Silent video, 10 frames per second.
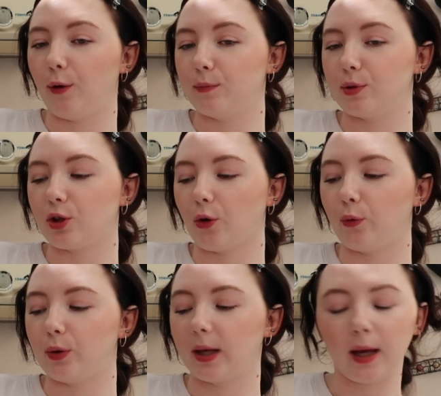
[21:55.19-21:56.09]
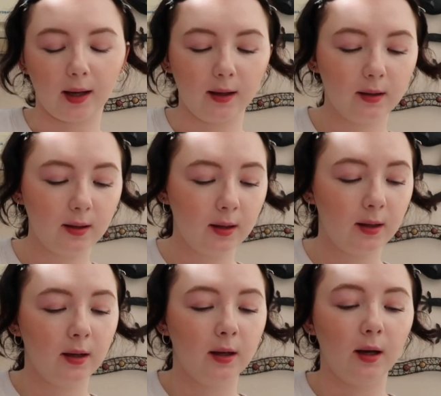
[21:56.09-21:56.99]
So yeah,
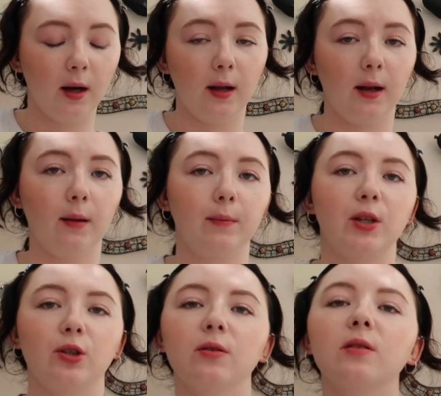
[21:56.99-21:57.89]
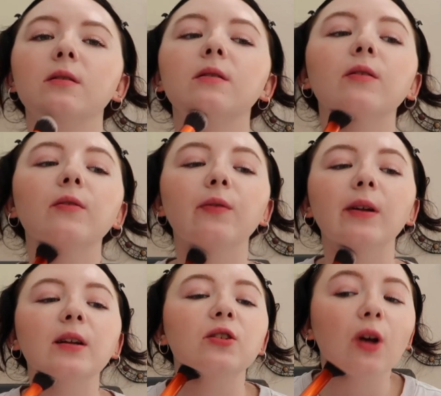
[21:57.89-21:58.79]
let me just finish